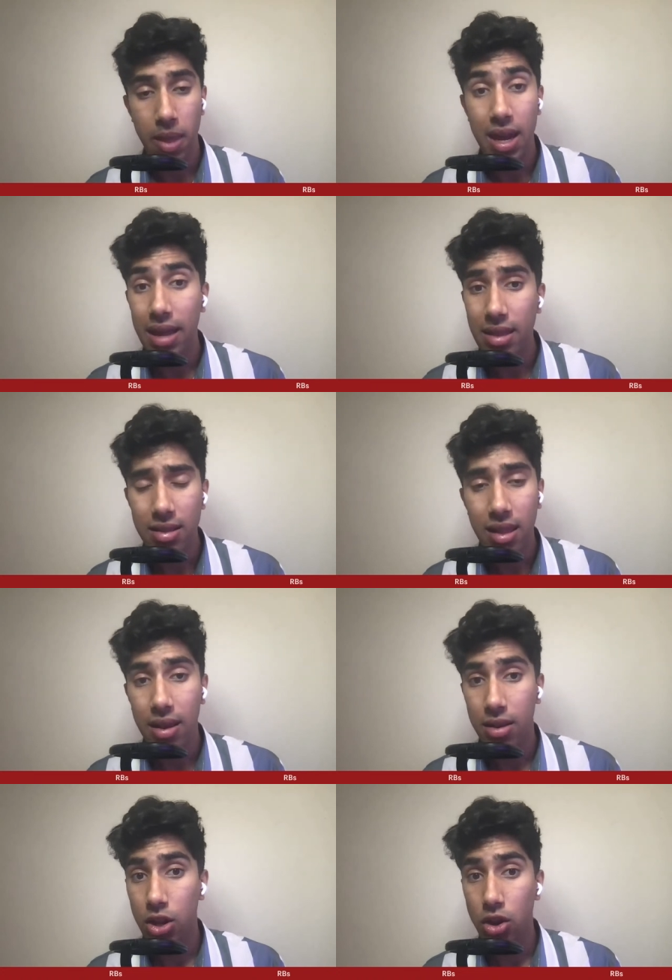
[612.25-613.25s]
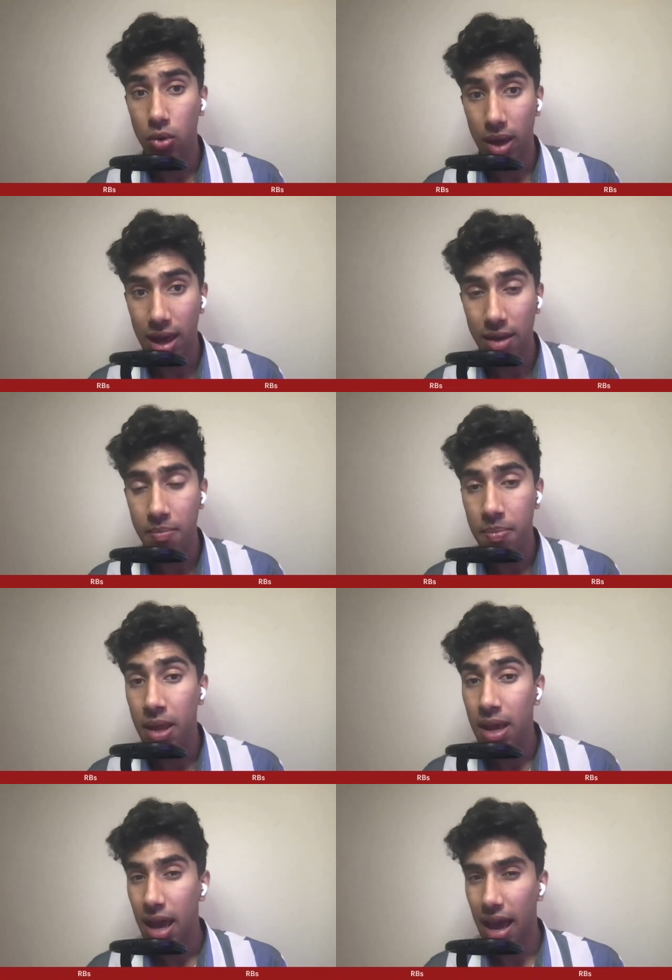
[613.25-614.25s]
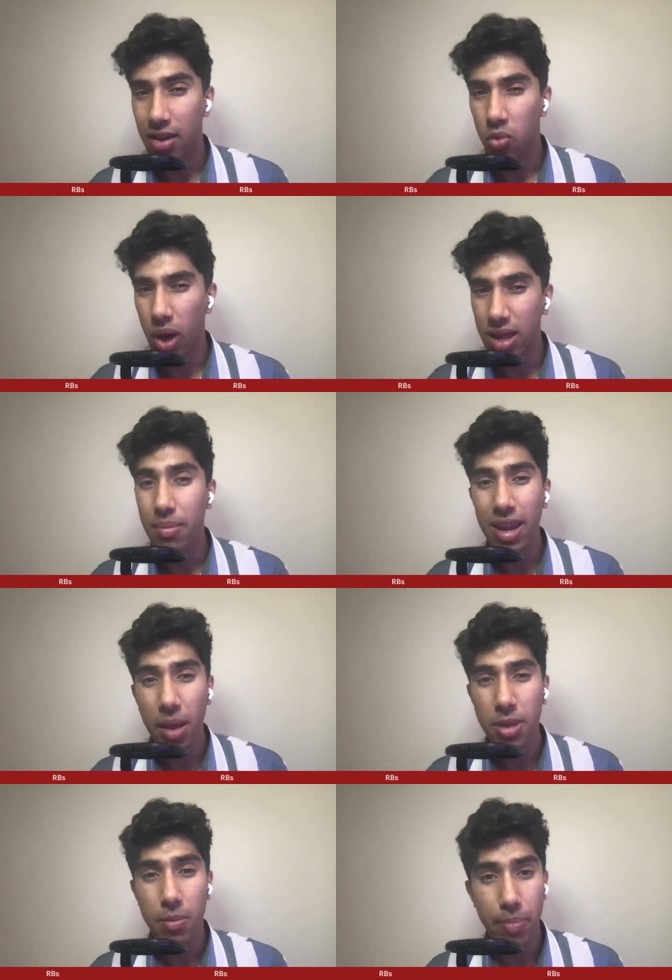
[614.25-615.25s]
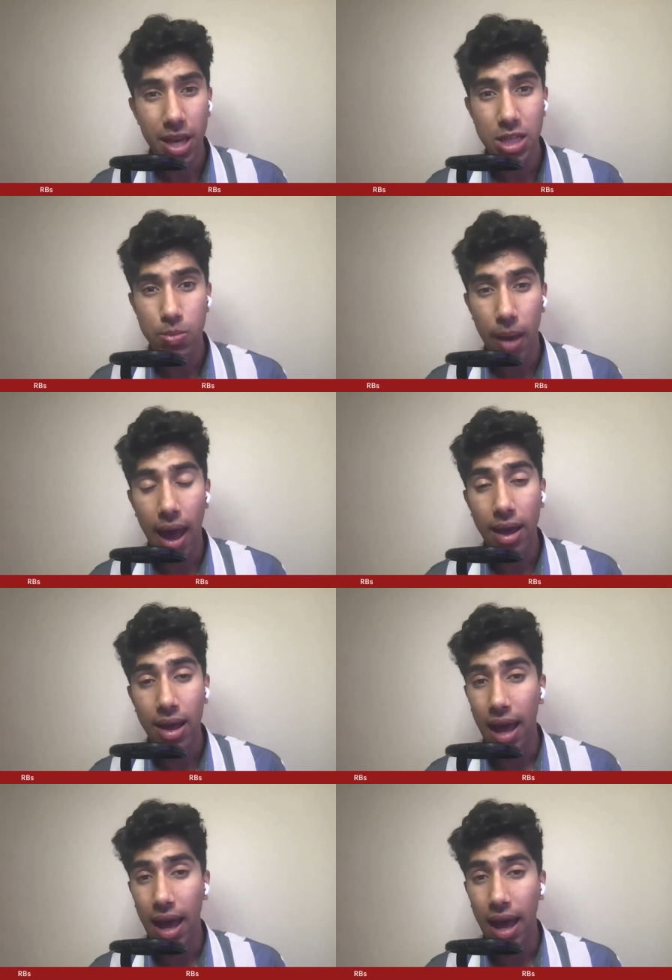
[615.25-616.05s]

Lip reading: And I think that, him, and while he might not be the biggest back,